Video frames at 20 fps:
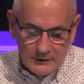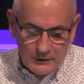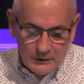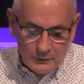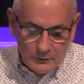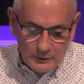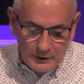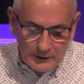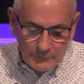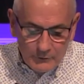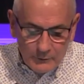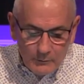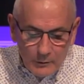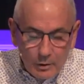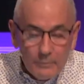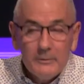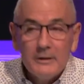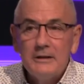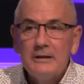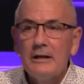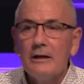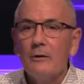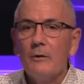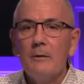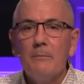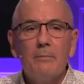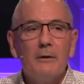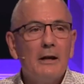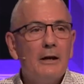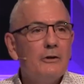Whatever
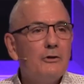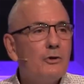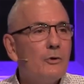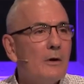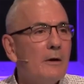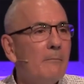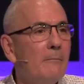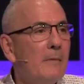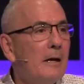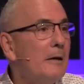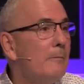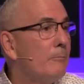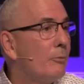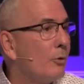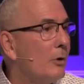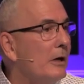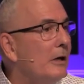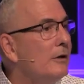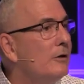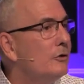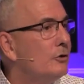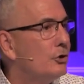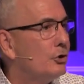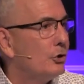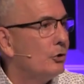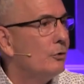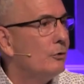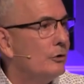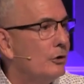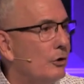momentary pleasure it may bring
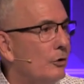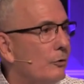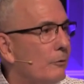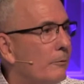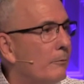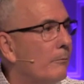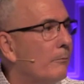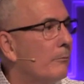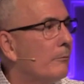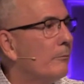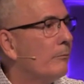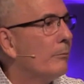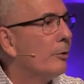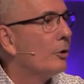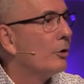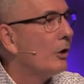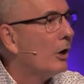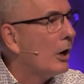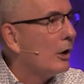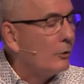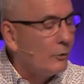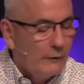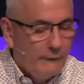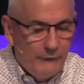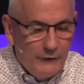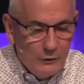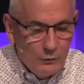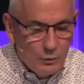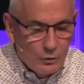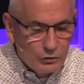to you,
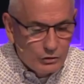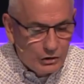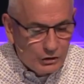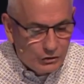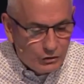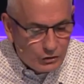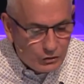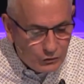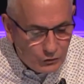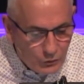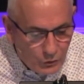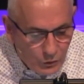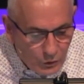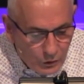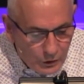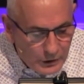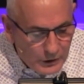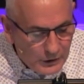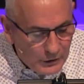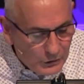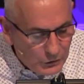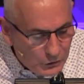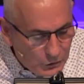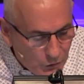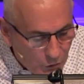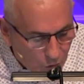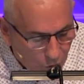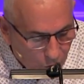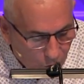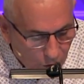Pornography will destroy
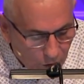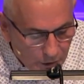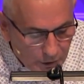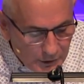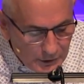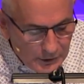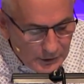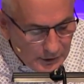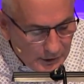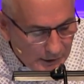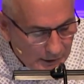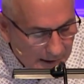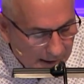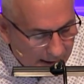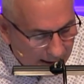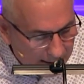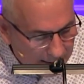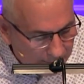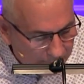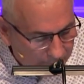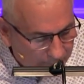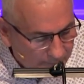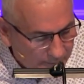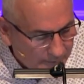your life.